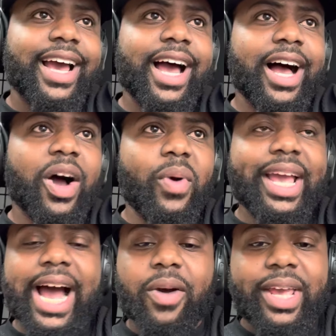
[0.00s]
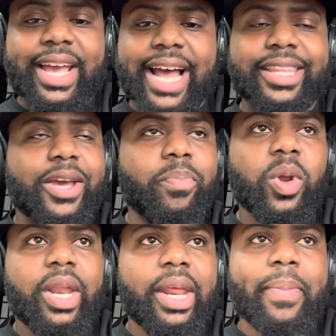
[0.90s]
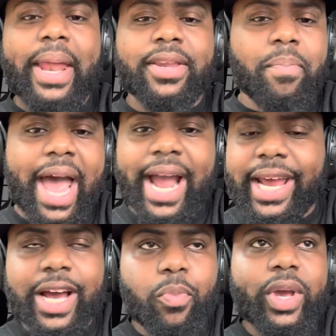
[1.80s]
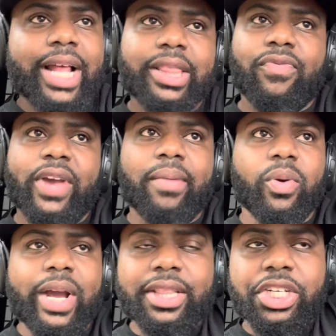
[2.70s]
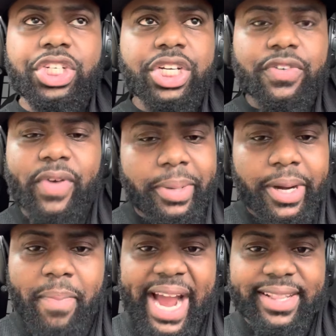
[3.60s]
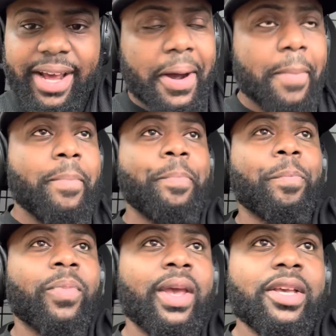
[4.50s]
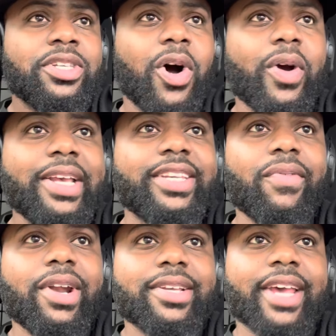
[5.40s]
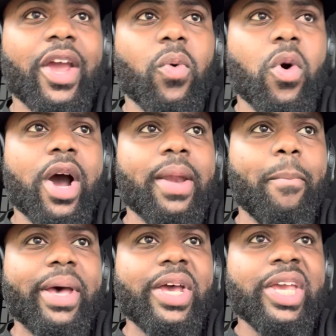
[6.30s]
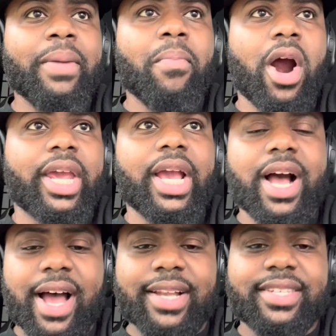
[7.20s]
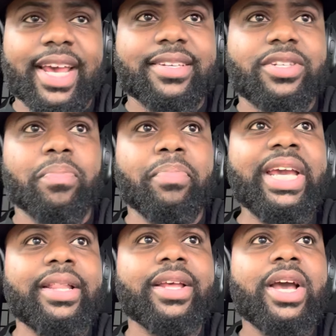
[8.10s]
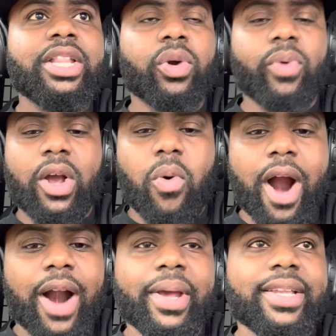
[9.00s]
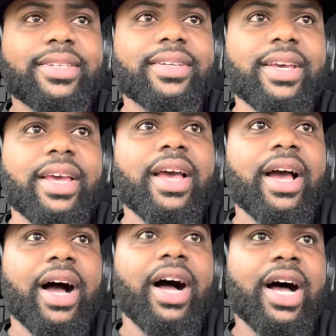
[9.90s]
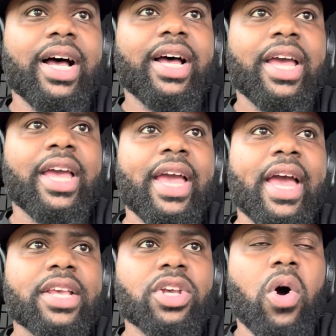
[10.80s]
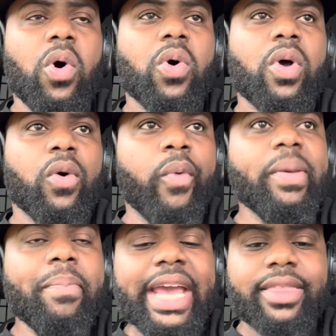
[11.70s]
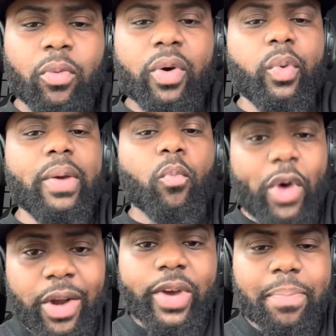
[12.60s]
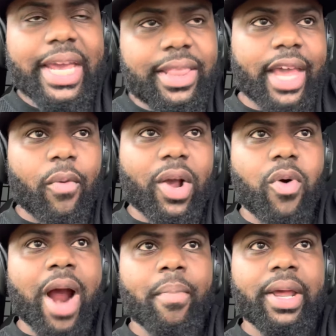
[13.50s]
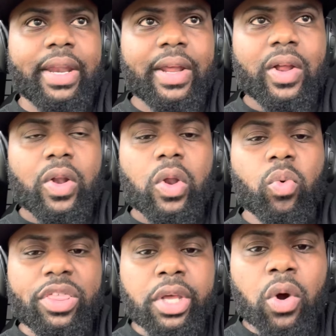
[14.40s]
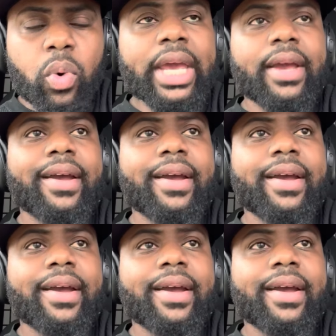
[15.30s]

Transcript: Uh, we got we got the community to back it up. We got the family. We got the Shinja family to back that up. So he's giving us a one billion market contest to meet the requirements. Uh, so when we meet when we when we meet that requirement within a week,